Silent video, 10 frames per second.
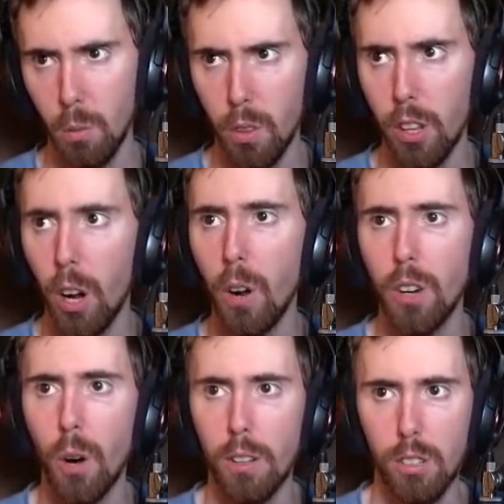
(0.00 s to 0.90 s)
Well,
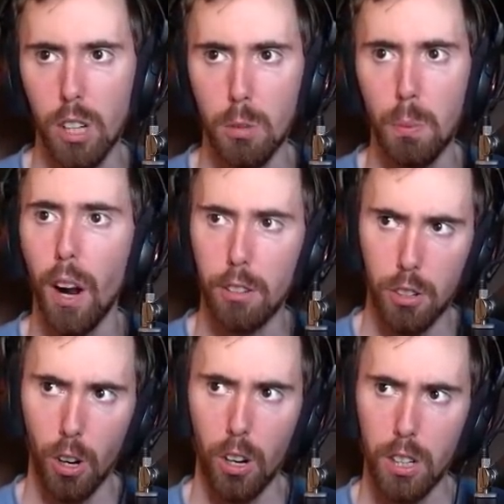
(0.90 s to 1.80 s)
no, it's
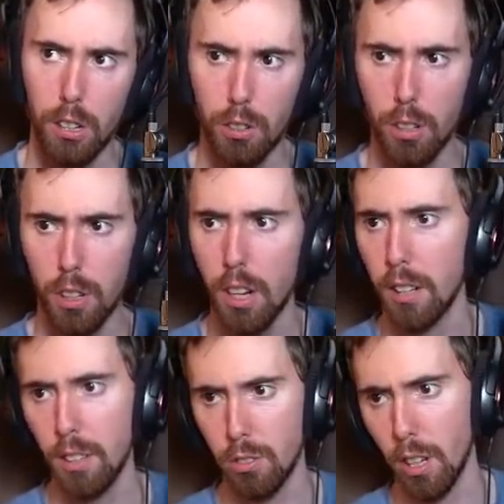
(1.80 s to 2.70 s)
Broxxark the Exalted,
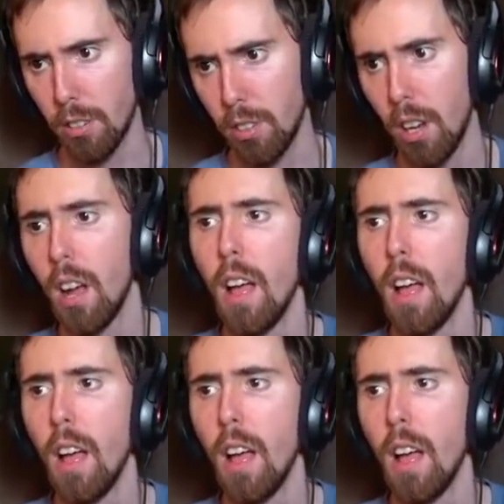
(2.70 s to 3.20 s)
not Dyslexia.